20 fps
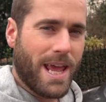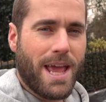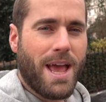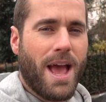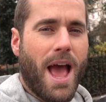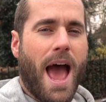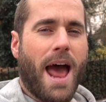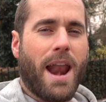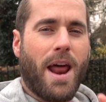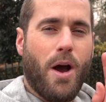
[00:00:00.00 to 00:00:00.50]

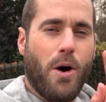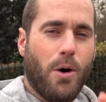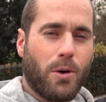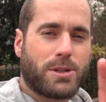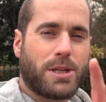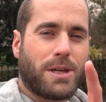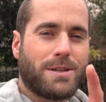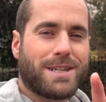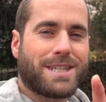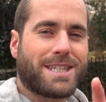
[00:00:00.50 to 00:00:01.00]
And I
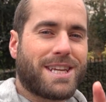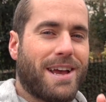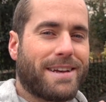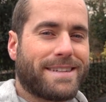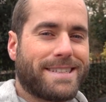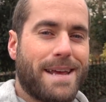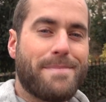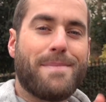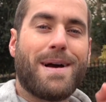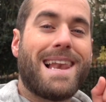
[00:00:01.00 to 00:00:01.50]
also
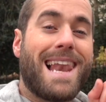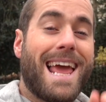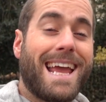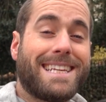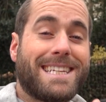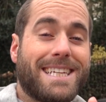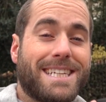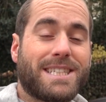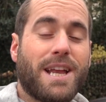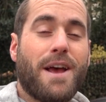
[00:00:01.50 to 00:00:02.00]
discussed it in my
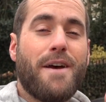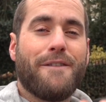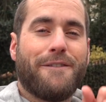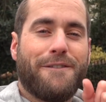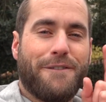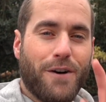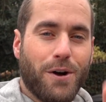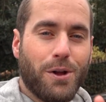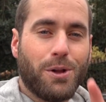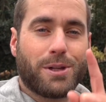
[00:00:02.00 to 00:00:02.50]
latest
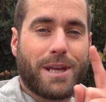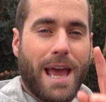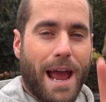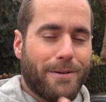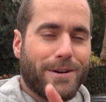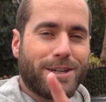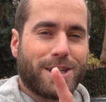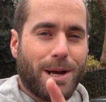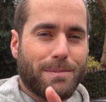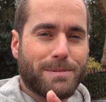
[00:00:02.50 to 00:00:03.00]
full
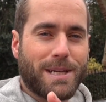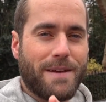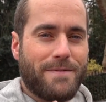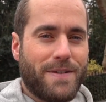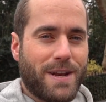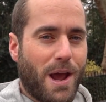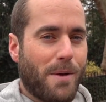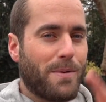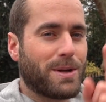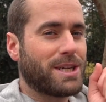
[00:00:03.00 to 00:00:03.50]
garage update
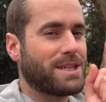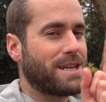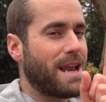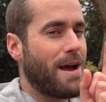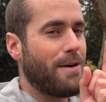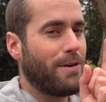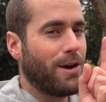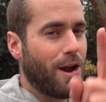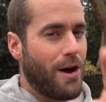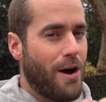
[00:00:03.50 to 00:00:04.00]
video, which is
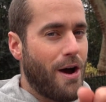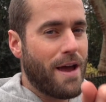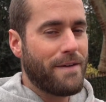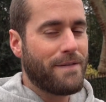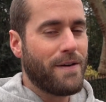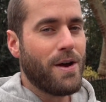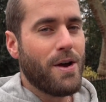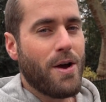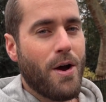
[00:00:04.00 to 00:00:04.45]
now live